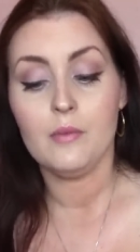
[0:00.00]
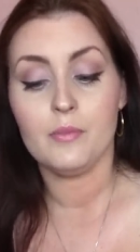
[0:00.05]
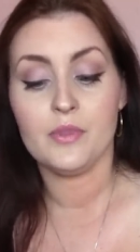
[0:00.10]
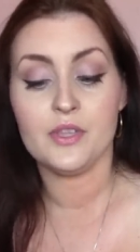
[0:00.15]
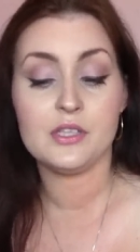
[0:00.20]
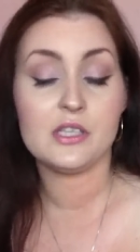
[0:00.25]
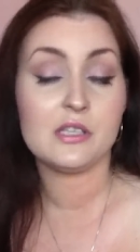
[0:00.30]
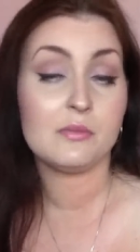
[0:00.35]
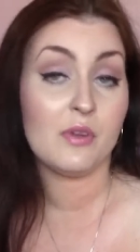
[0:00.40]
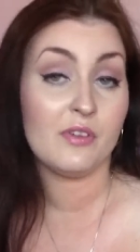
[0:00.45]

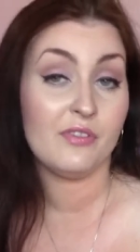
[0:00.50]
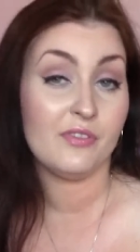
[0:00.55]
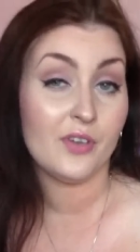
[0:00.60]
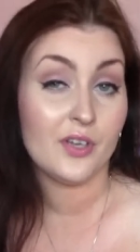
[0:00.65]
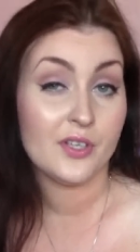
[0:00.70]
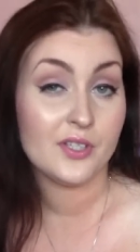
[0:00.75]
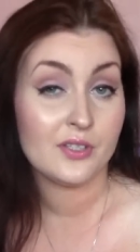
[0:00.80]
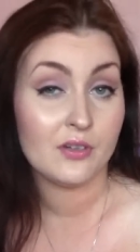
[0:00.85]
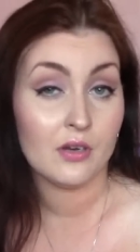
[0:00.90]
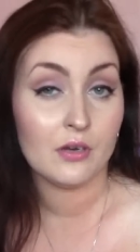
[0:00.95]
But this is my
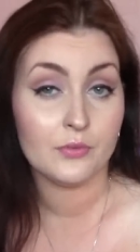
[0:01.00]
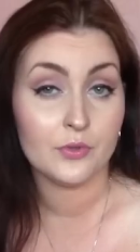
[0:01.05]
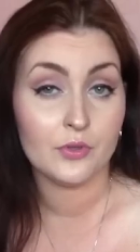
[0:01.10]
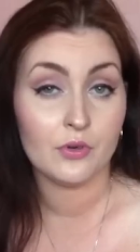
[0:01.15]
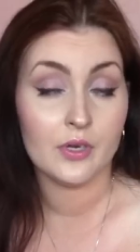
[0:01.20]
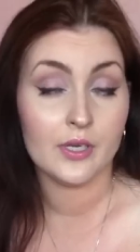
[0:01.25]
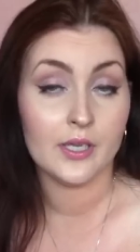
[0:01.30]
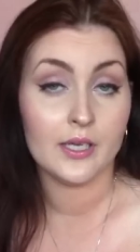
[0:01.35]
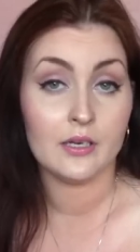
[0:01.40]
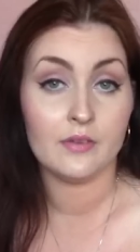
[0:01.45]
first time
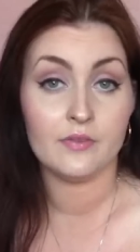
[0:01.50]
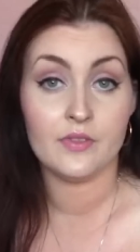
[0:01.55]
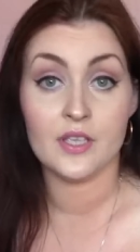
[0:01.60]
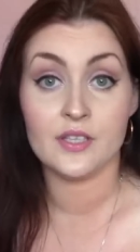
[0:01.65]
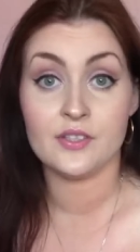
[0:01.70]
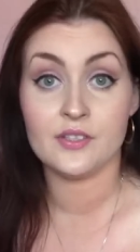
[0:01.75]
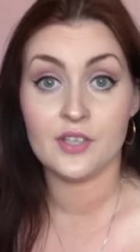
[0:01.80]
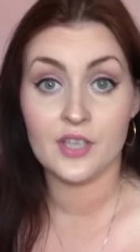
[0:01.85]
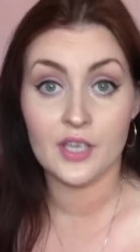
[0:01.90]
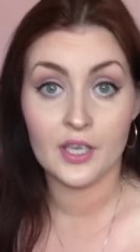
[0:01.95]
trying any of
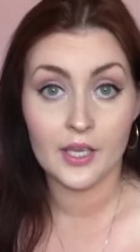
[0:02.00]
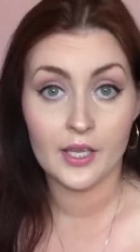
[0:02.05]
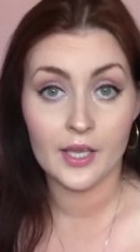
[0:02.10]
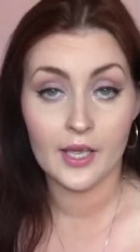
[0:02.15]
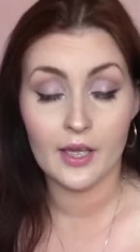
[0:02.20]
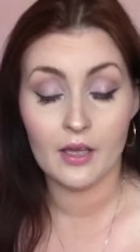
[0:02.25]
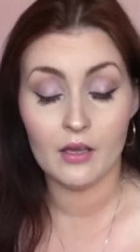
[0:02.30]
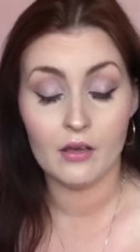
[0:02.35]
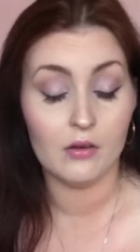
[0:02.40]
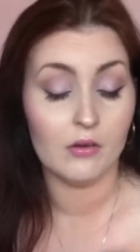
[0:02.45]
their
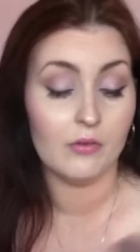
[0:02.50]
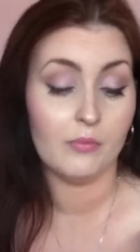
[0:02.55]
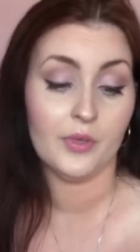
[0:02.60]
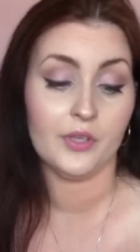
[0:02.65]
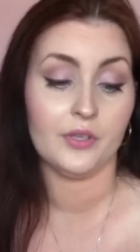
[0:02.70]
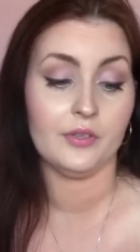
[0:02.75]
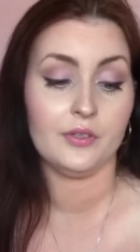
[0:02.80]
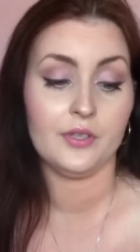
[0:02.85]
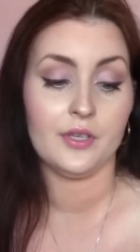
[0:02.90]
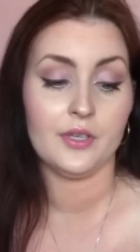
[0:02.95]
skincare. Oh my
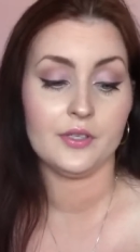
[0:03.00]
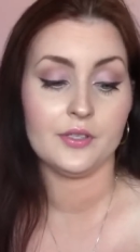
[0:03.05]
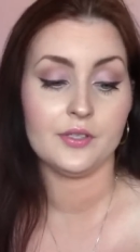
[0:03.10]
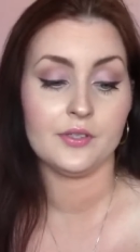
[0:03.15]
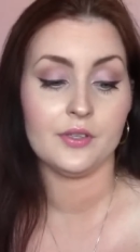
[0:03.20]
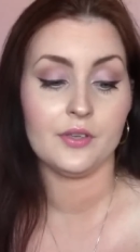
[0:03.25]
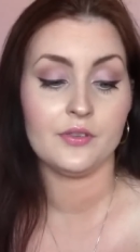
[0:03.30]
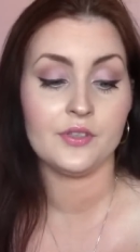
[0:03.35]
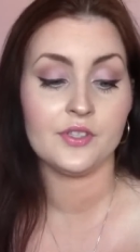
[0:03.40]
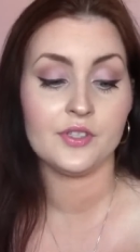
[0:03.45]
goodness.
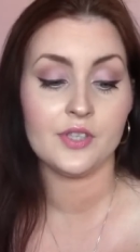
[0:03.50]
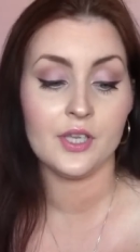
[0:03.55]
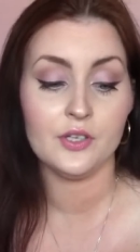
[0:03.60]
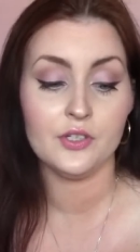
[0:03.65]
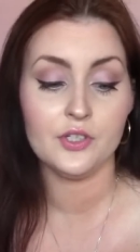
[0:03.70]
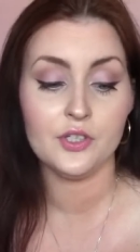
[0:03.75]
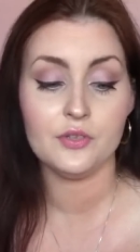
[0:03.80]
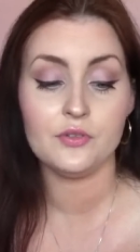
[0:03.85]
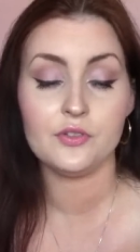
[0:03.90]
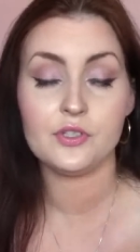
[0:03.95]
So the
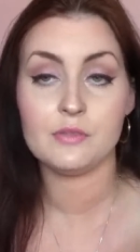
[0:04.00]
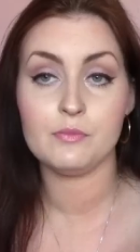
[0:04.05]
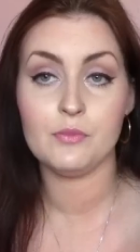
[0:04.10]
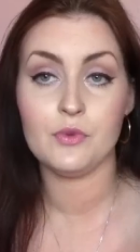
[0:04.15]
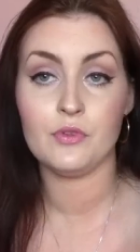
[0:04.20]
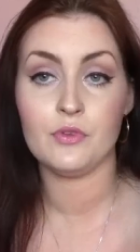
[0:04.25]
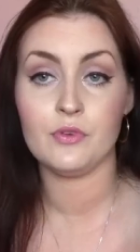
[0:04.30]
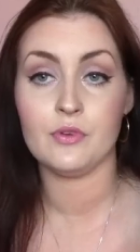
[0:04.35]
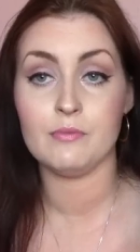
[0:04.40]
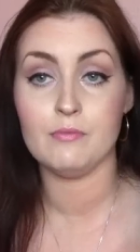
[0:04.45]
Skin Tuner
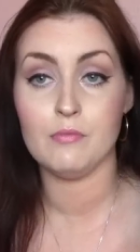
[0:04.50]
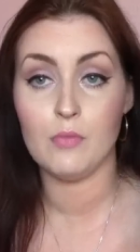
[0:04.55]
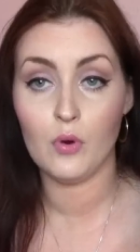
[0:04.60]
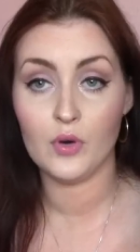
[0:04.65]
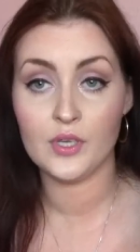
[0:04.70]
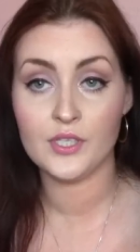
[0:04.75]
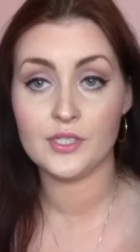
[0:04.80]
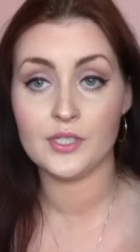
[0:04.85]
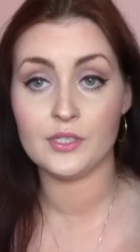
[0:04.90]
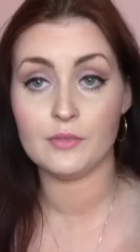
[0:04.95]
Smoother and
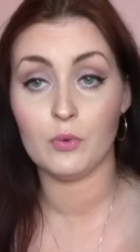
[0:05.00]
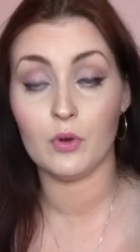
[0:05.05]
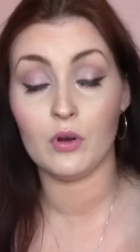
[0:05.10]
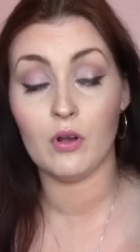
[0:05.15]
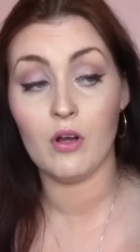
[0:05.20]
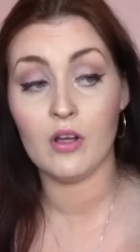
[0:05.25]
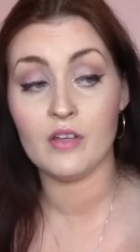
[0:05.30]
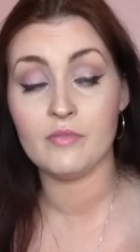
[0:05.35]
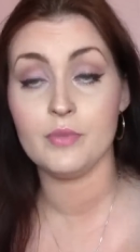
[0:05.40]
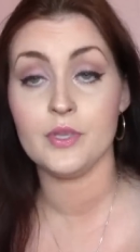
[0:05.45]
Moist is what
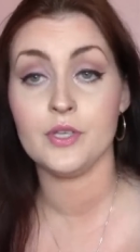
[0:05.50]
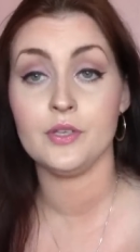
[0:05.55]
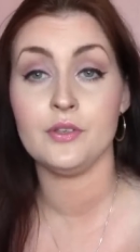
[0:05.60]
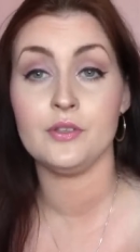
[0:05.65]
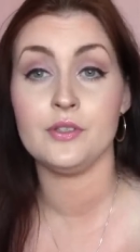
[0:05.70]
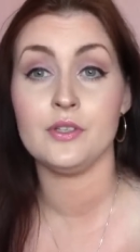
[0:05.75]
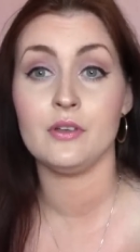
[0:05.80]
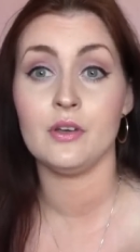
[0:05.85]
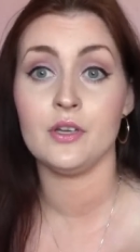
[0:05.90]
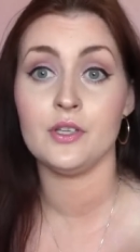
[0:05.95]
I've been
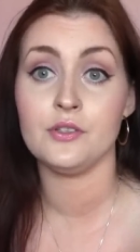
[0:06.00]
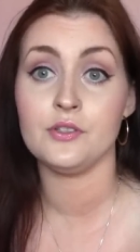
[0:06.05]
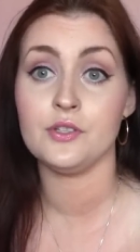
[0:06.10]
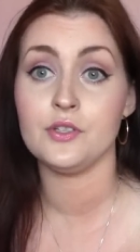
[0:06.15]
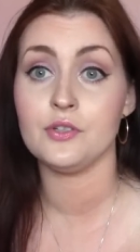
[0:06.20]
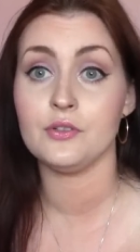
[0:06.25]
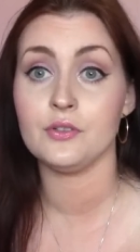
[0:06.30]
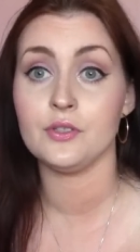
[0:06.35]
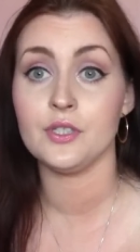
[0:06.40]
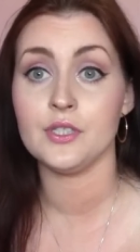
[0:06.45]
using. I use
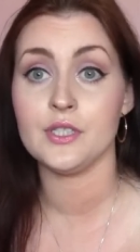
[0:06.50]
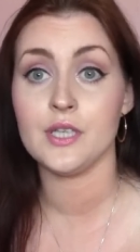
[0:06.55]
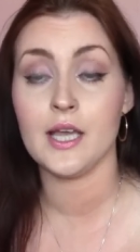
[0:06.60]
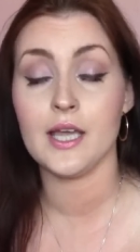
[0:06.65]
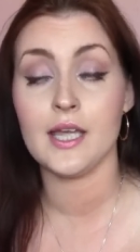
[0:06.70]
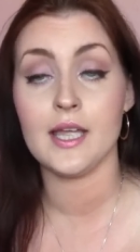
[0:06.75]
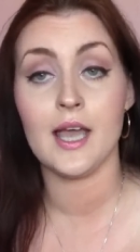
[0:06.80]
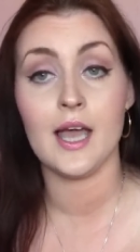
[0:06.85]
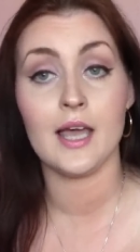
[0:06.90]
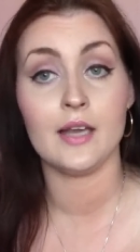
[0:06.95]
it during the
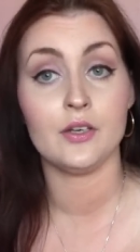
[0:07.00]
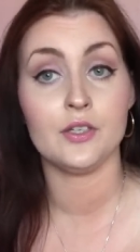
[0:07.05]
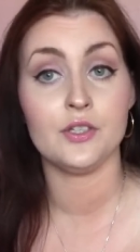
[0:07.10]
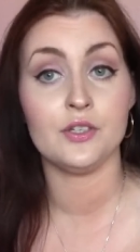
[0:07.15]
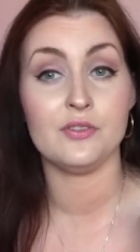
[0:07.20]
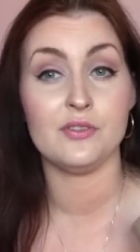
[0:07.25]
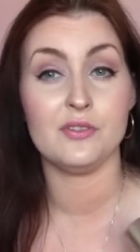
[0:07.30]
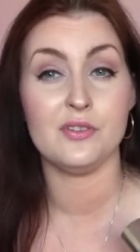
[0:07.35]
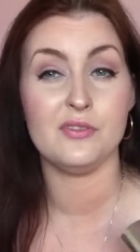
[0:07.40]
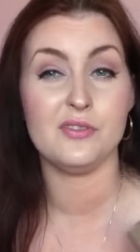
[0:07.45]
day and I
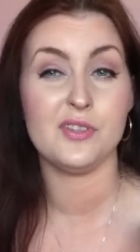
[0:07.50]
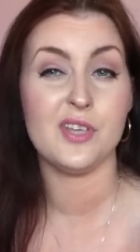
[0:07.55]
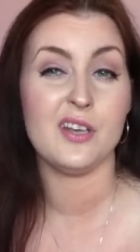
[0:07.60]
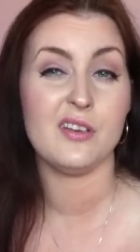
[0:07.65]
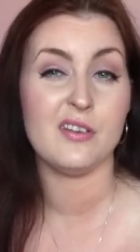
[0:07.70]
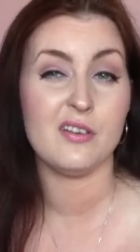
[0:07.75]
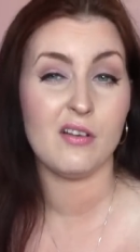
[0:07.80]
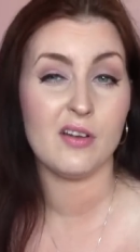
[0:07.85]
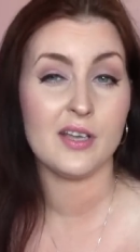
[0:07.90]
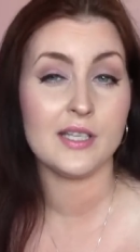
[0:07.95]
use it
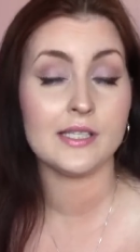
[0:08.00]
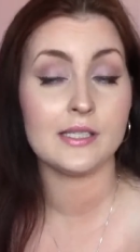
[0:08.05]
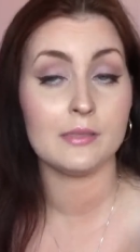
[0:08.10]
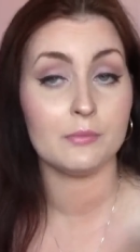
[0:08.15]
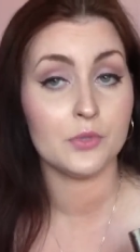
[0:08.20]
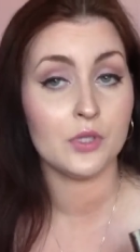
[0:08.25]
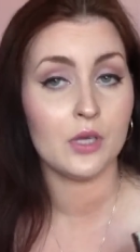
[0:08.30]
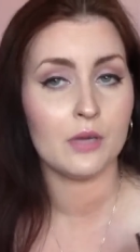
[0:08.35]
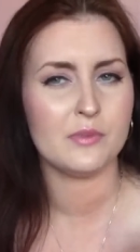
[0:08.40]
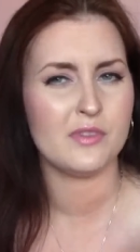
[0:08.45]
at night
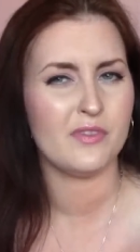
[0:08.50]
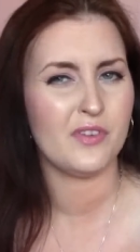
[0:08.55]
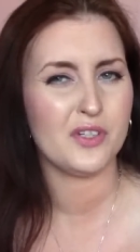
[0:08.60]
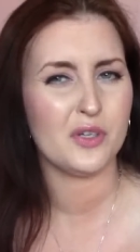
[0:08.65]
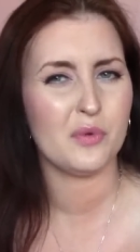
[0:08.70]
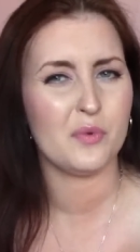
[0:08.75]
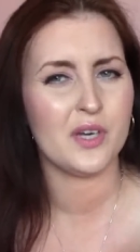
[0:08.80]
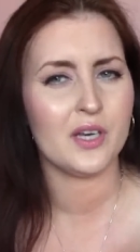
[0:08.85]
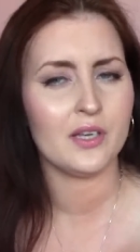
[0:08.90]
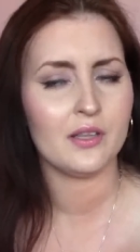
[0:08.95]
sometimes if I
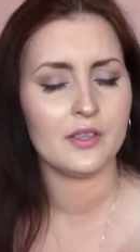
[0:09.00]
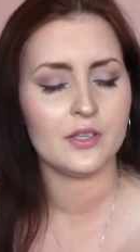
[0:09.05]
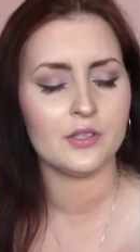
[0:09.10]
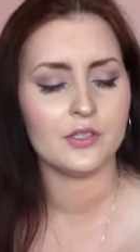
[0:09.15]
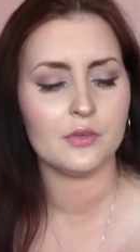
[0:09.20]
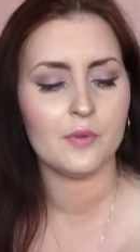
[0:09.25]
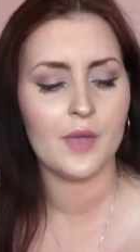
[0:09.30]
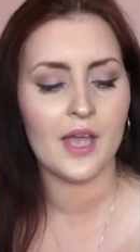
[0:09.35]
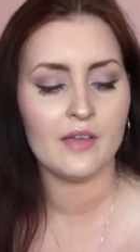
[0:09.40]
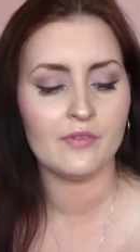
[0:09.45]
don't want anything
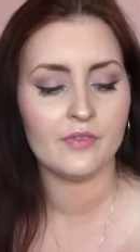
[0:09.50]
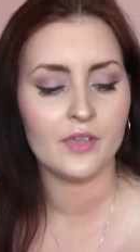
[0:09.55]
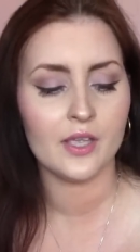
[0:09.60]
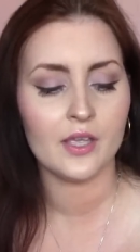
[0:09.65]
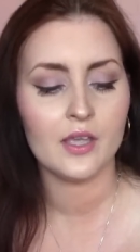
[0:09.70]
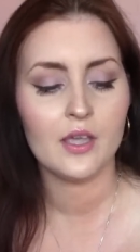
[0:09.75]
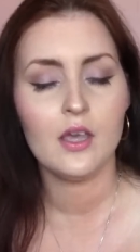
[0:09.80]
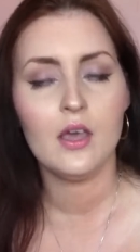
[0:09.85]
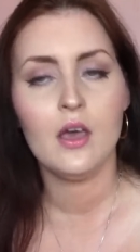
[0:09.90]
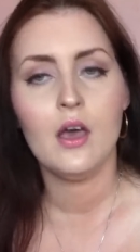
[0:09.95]
too
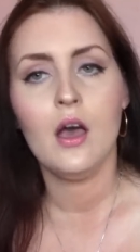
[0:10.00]
heavy.